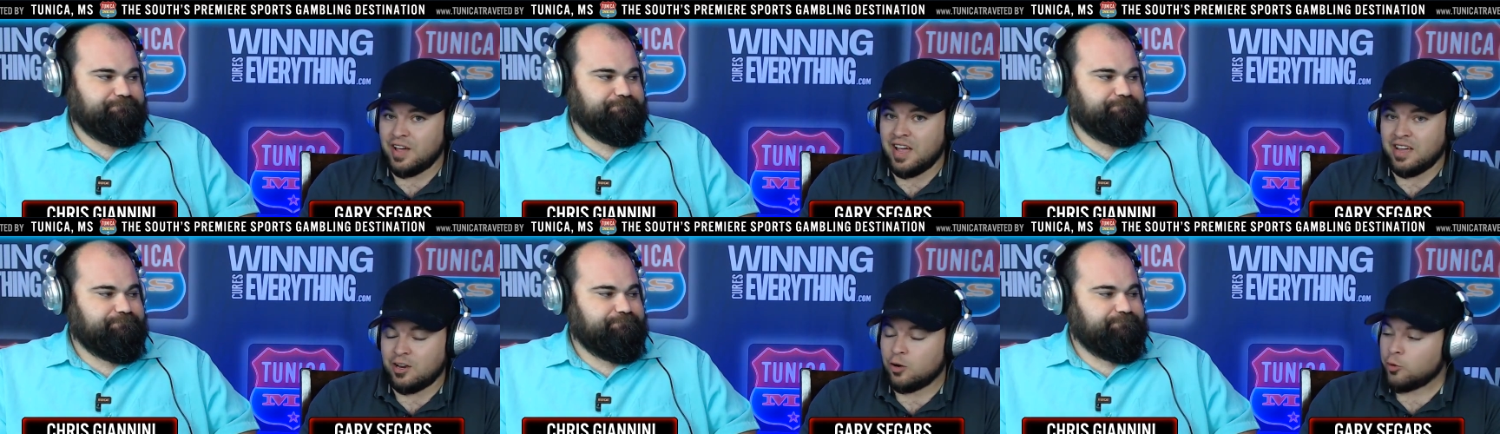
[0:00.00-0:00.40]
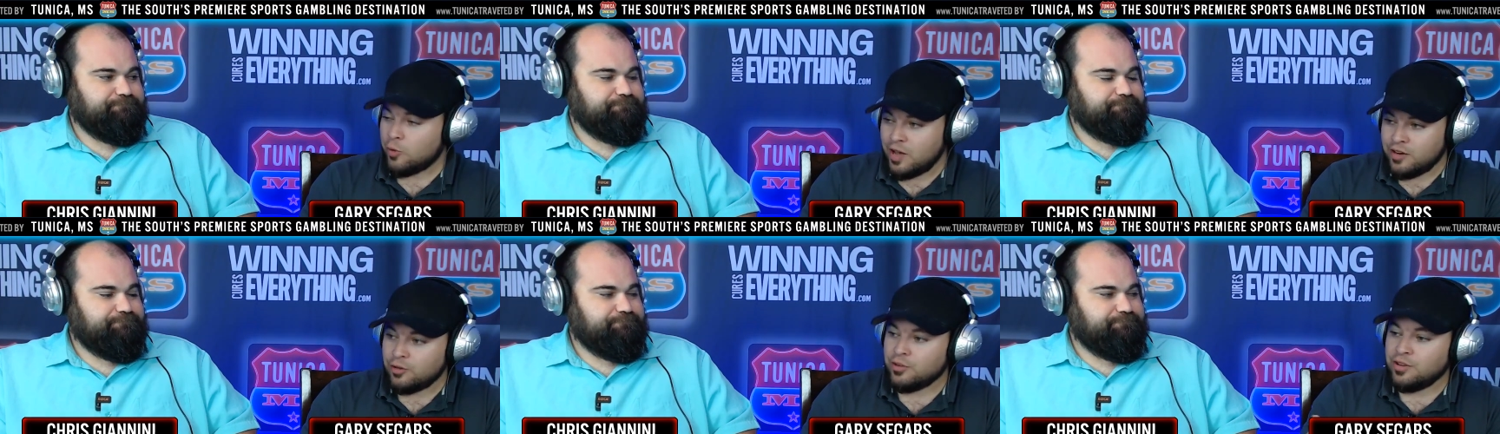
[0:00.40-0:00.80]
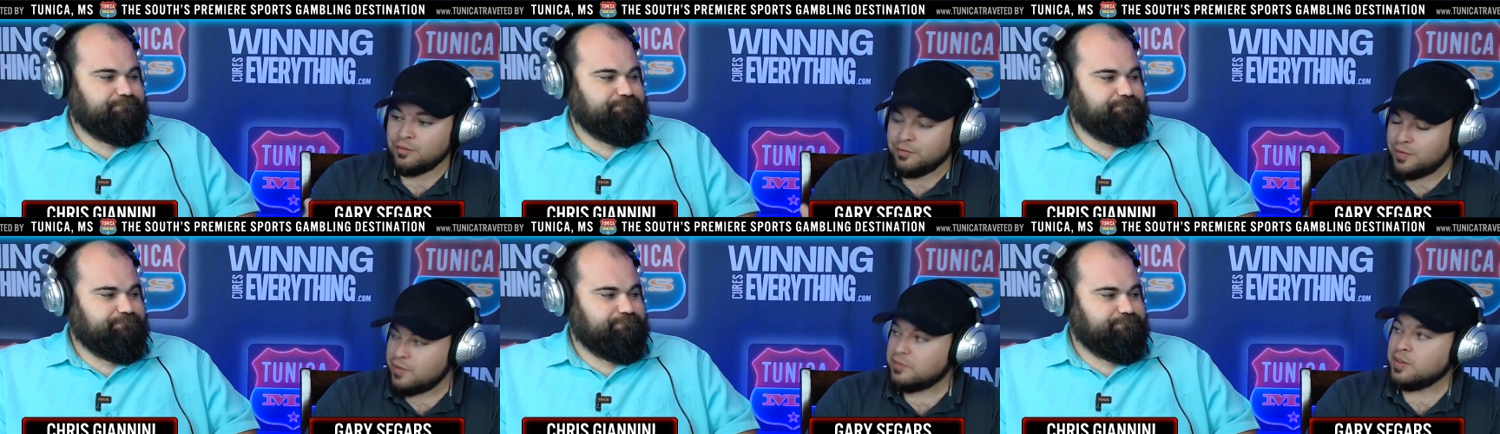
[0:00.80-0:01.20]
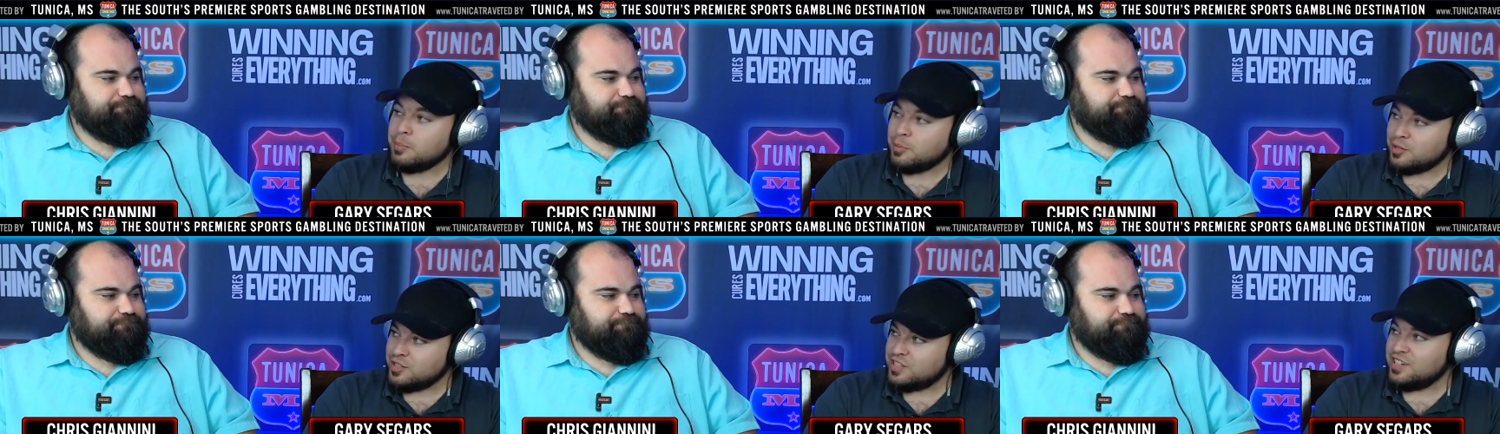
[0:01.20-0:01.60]
Speaker 1: a greater than
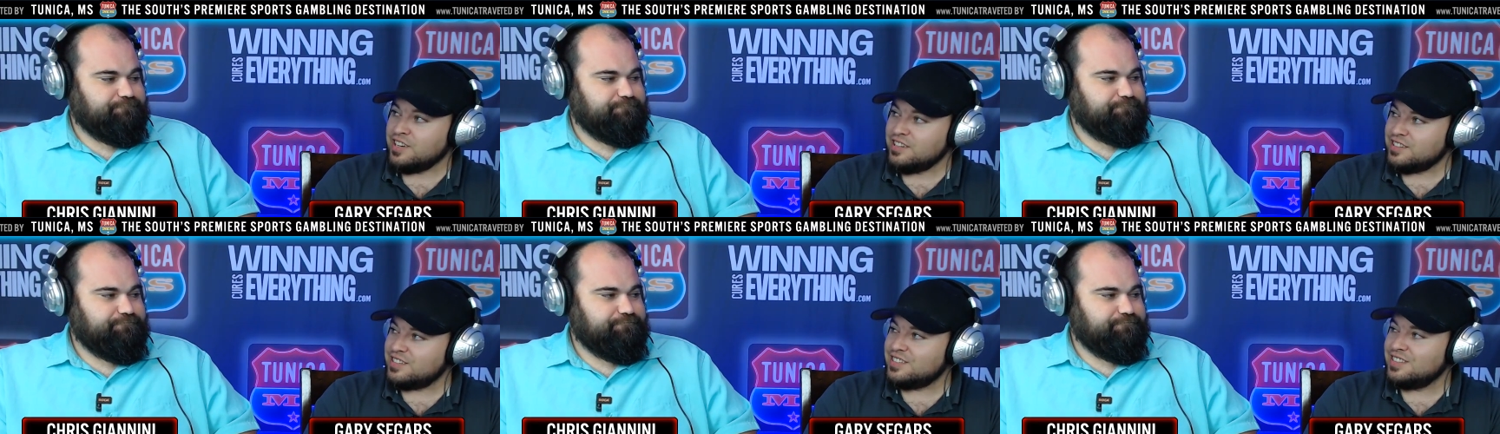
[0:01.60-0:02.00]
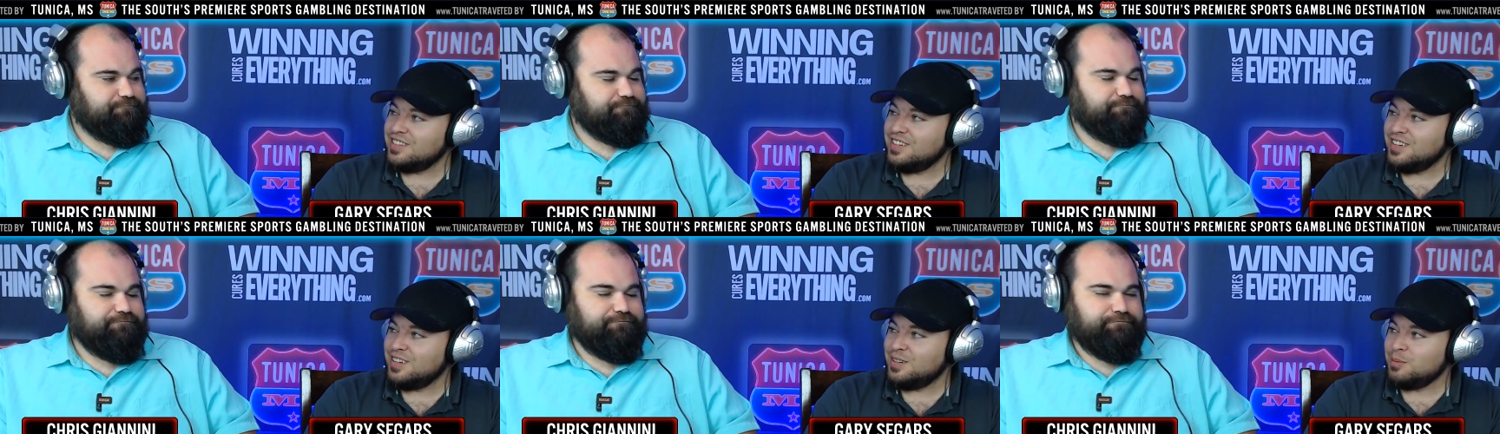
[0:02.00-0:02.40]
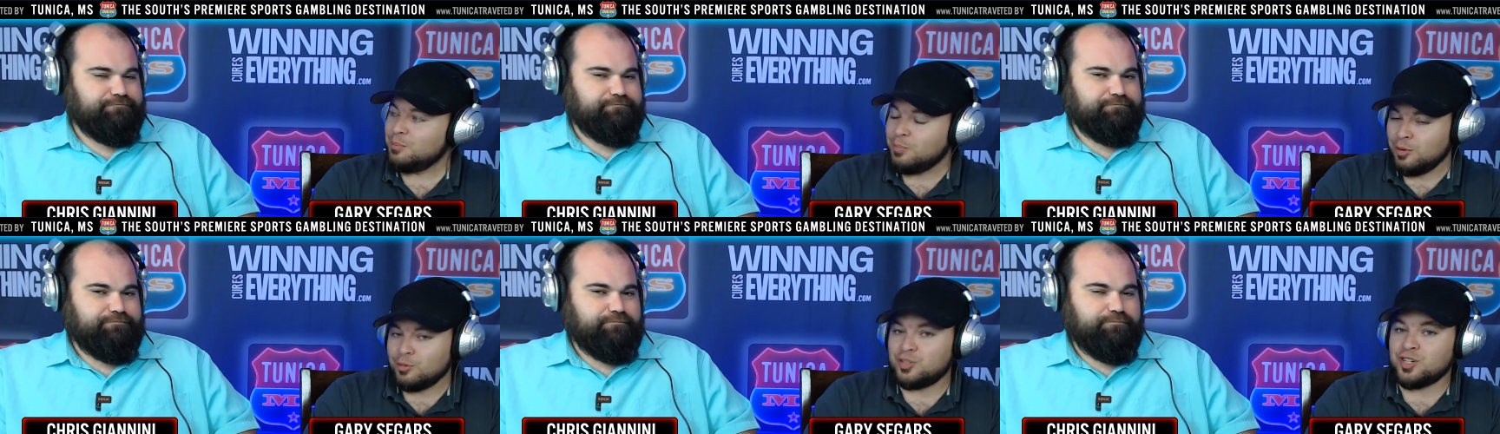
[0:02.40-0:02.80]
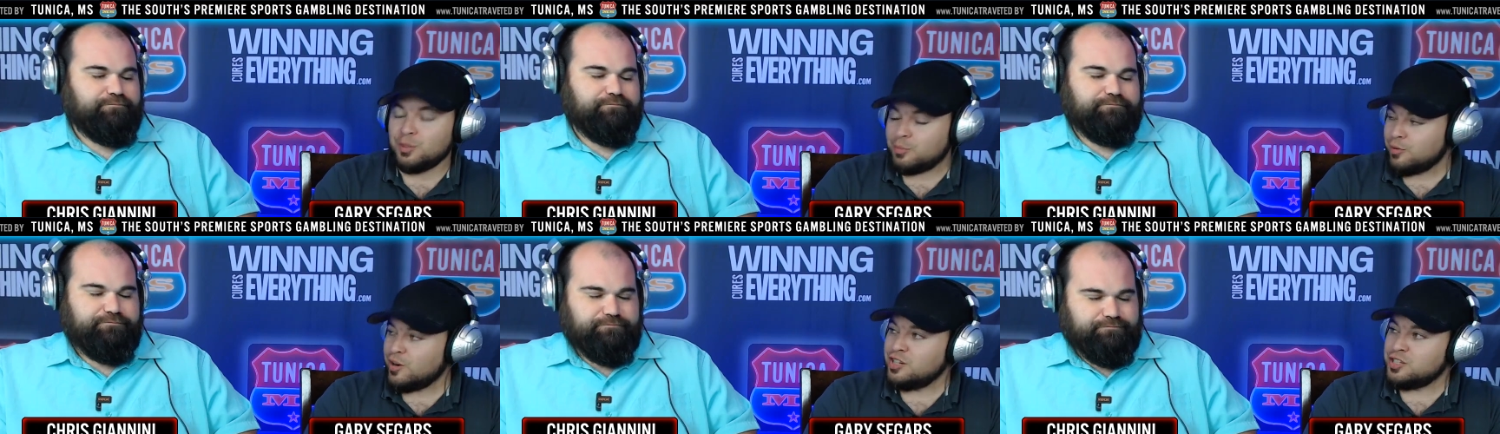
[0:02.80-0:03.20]
50% blue
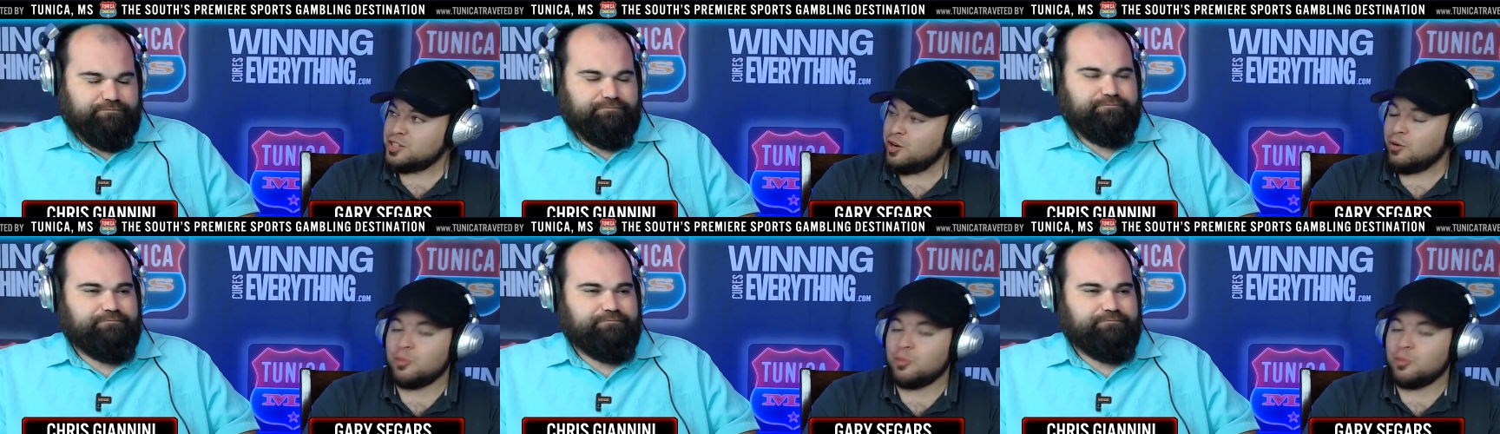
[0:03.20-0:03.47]
chip ratio.